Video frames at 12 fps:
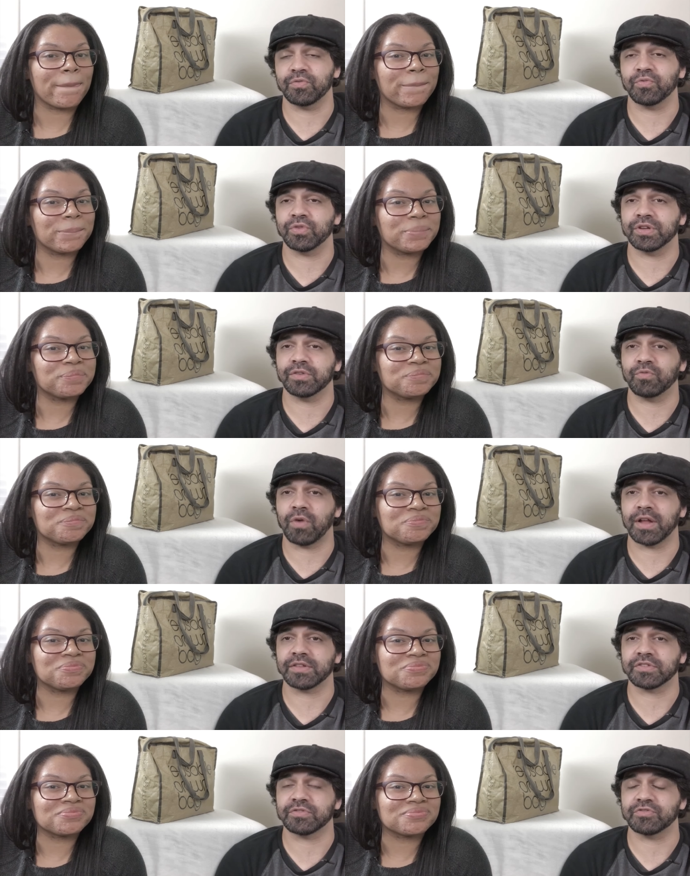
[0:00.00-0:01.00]
Speaker 1: would
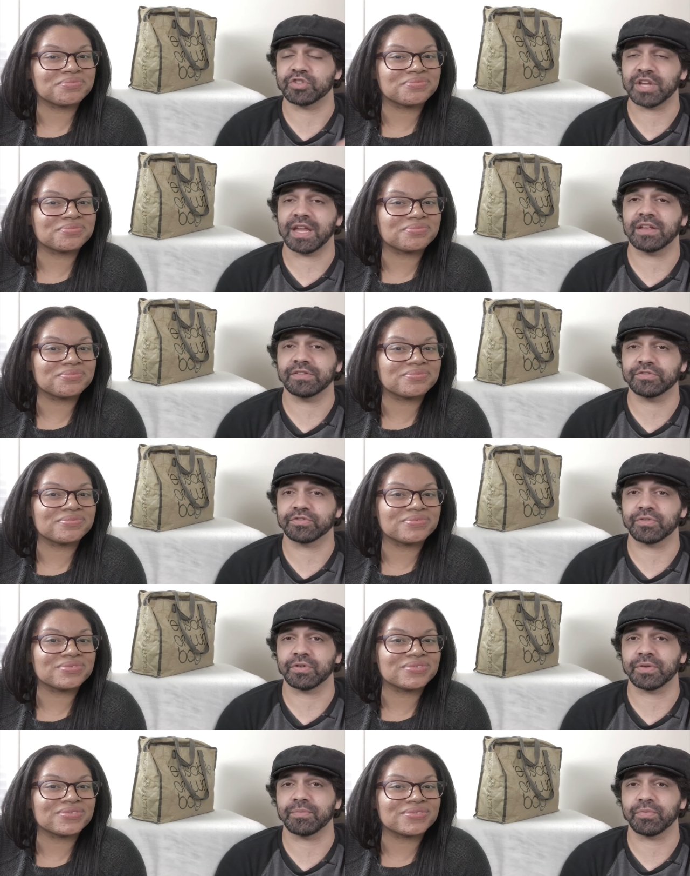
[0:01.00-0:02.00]
want to change
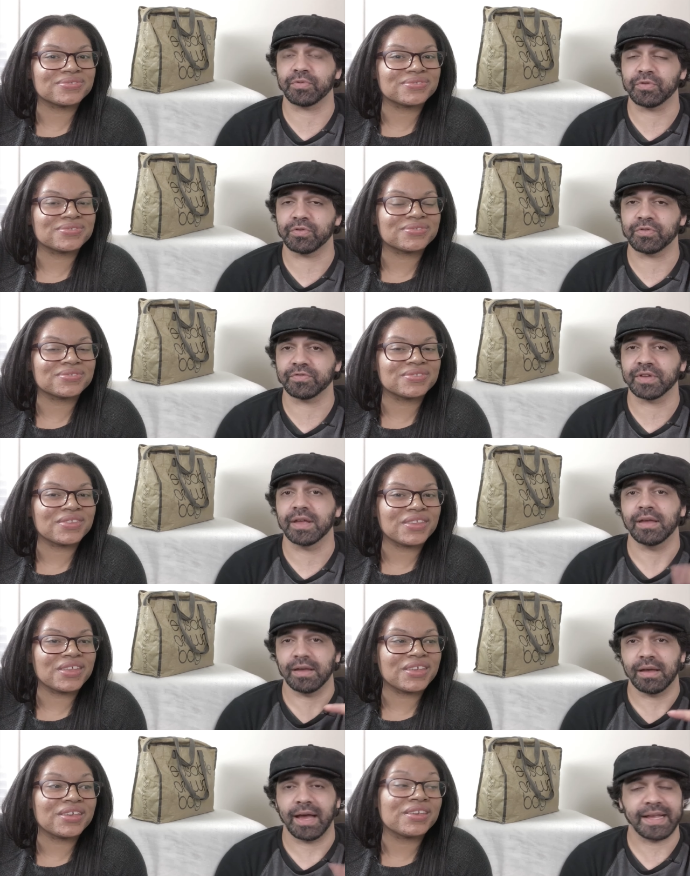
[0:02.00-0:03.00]
or improve?
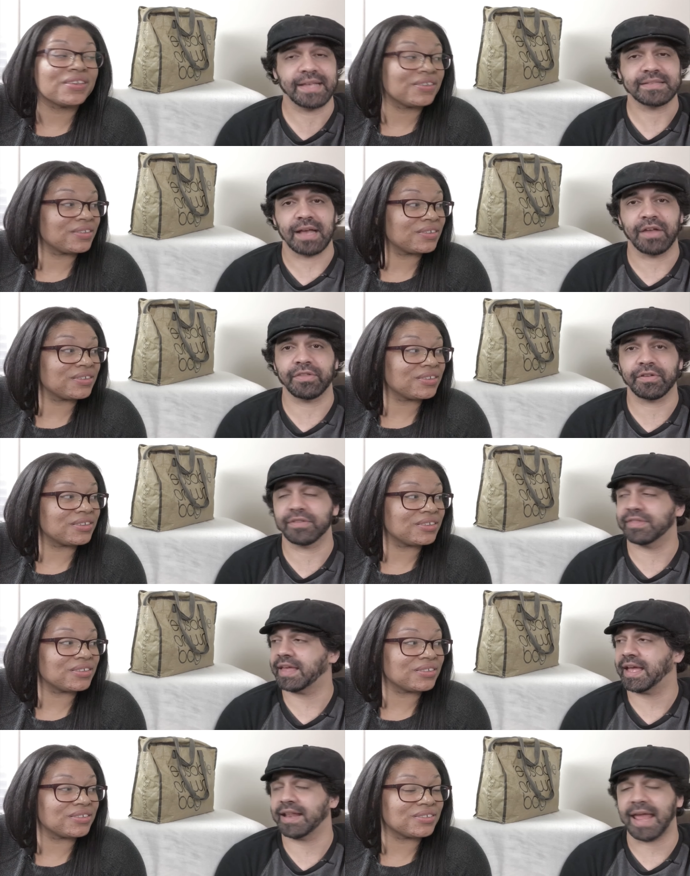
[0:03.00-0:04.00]
I guess other
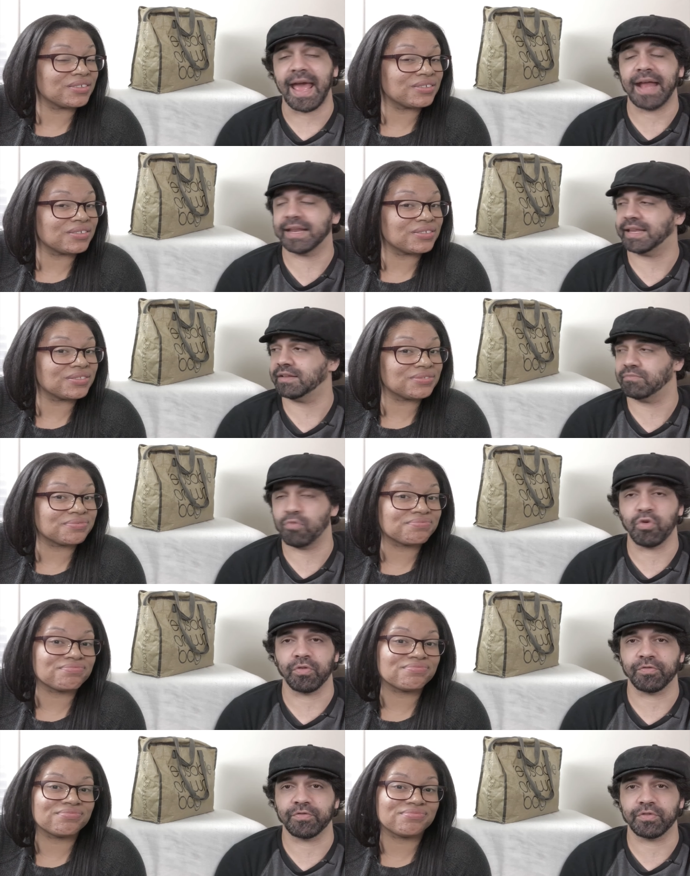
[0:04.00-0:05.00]
than adding
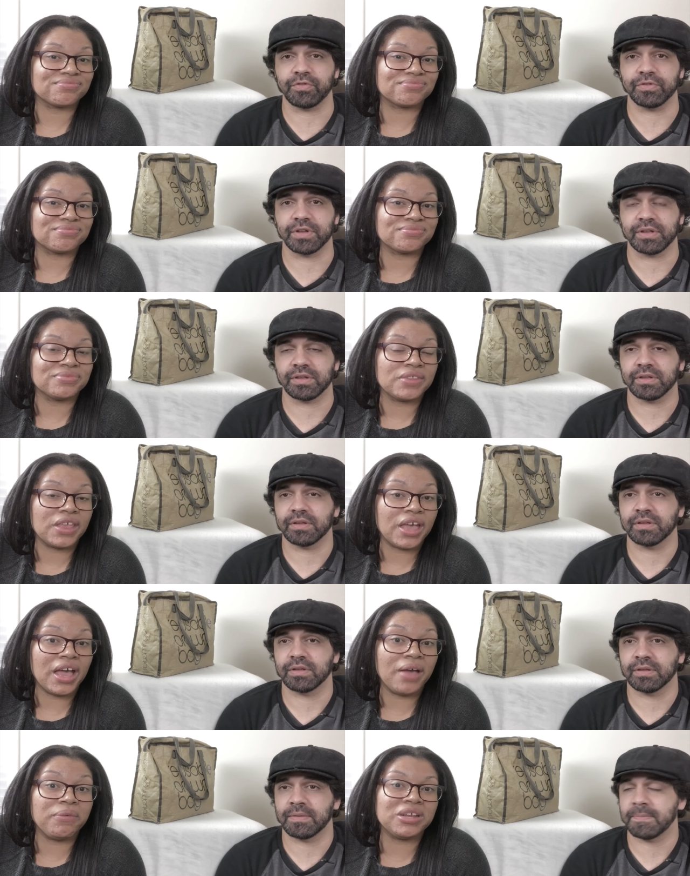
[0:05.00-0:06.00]
more food.
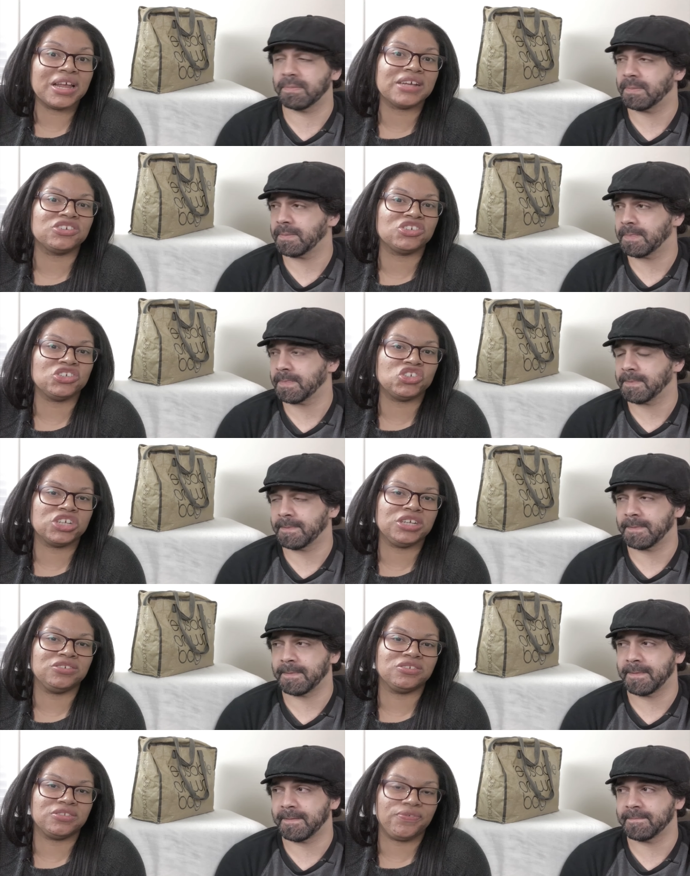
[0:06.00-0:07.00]
Speaker 2: I would actually
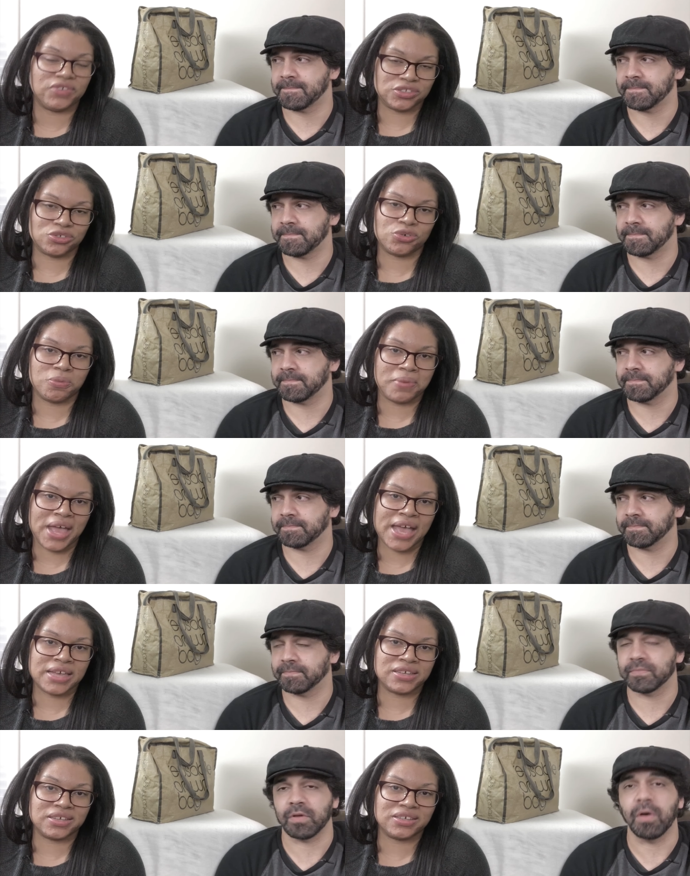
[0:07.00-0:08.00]
change the physical
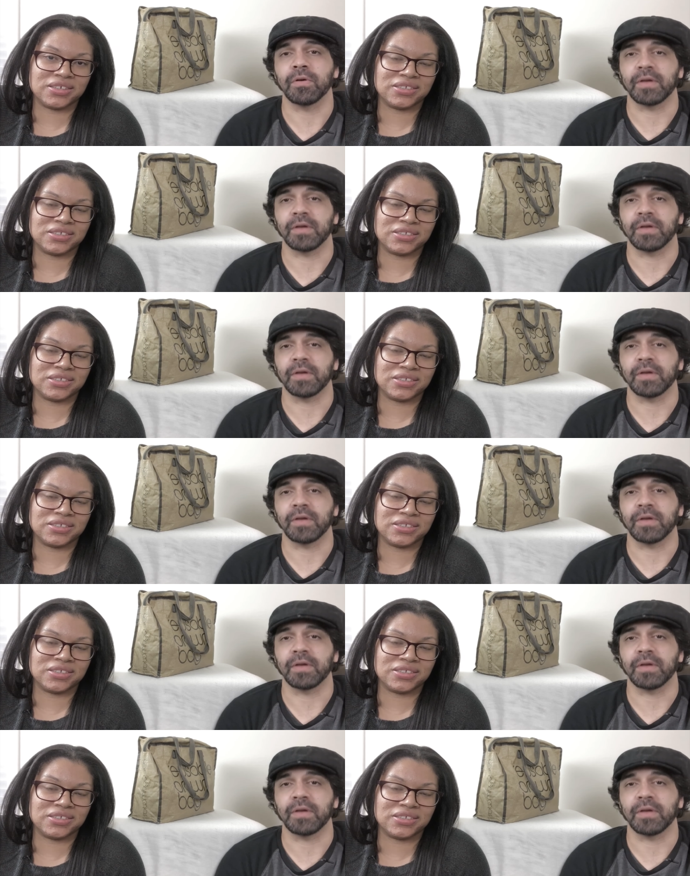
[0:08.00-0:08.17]
bag
Speaker 1: because